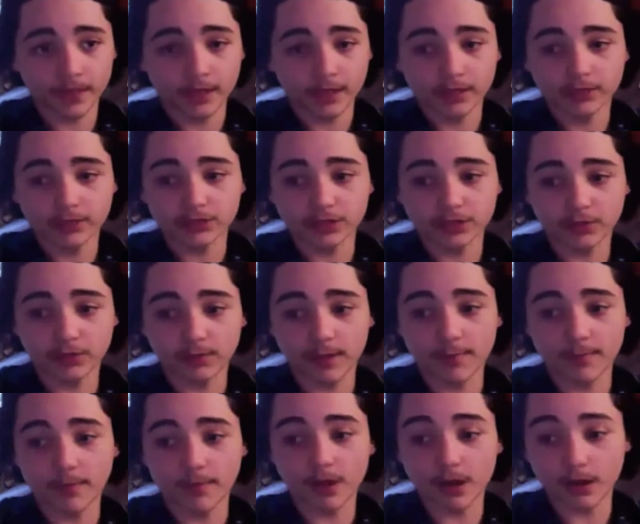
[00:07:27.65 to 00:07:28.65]
so my
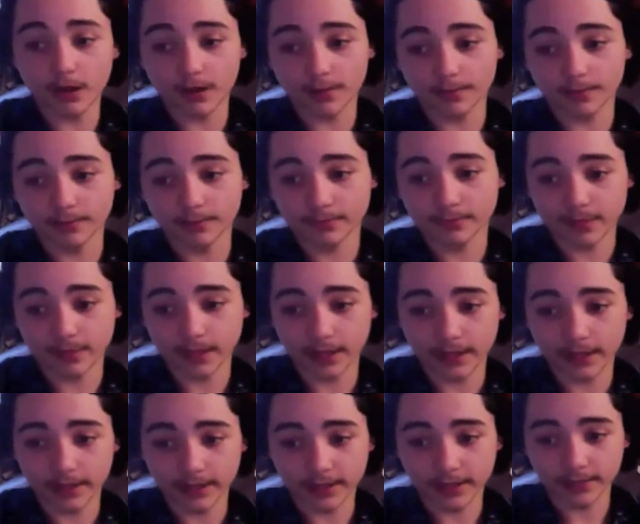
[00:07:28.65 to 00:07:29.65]
mom
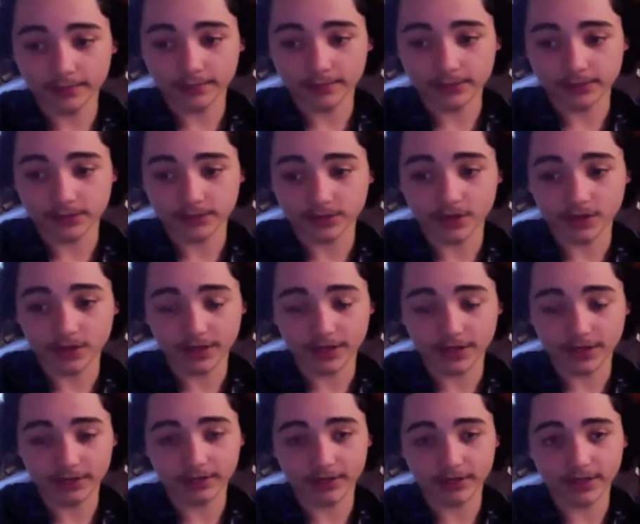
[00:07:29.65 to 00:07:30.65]
and him start
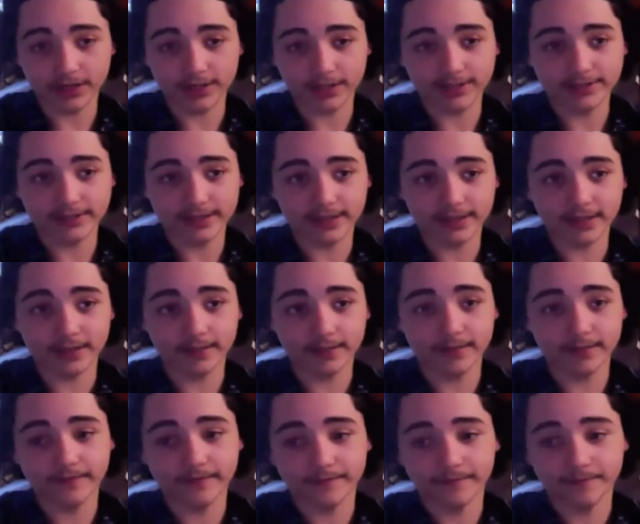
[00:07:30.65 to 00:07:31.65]
talking and they say
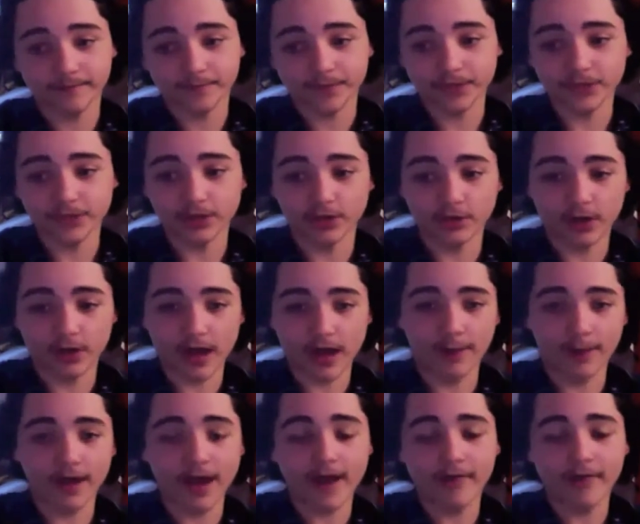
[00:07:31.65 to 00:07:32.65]
you know how
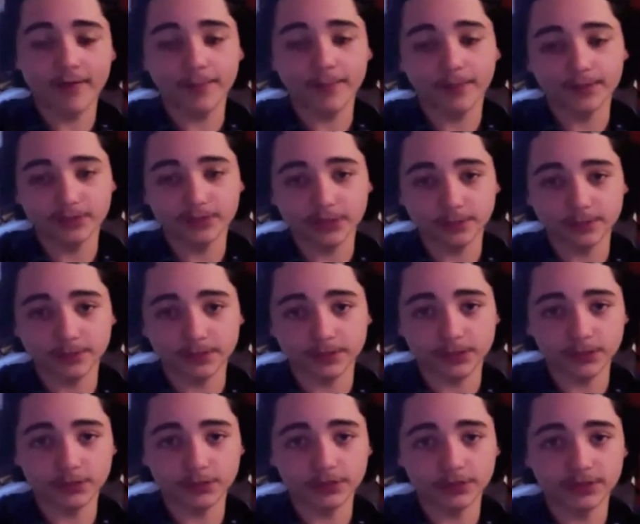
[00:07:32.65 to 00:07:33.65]
about every push up you
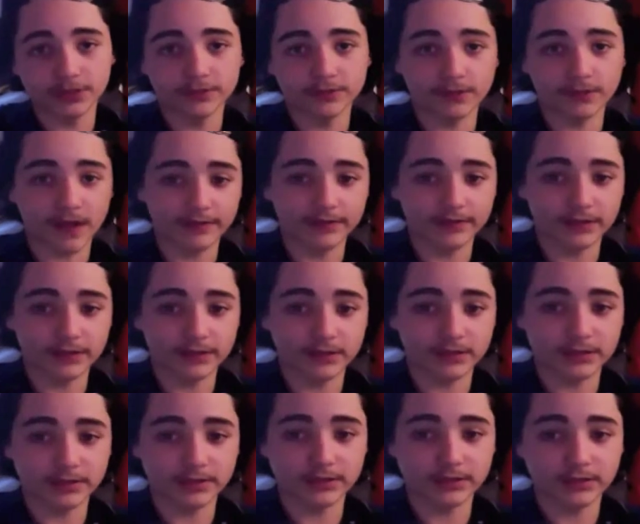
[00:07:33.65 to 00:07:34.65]
do is 5
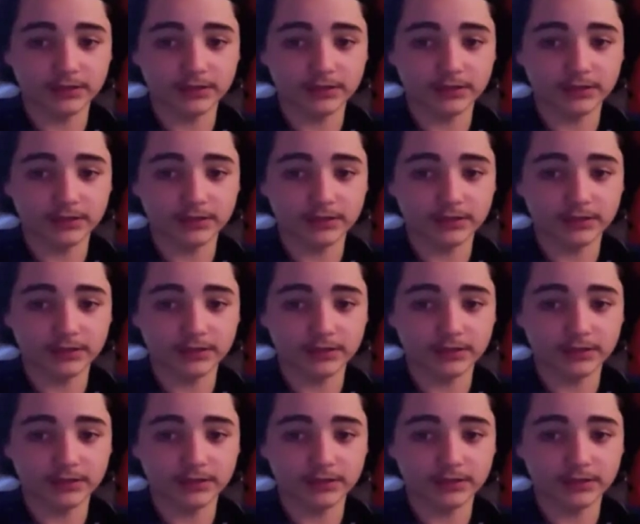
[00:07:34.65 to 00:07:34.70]
cents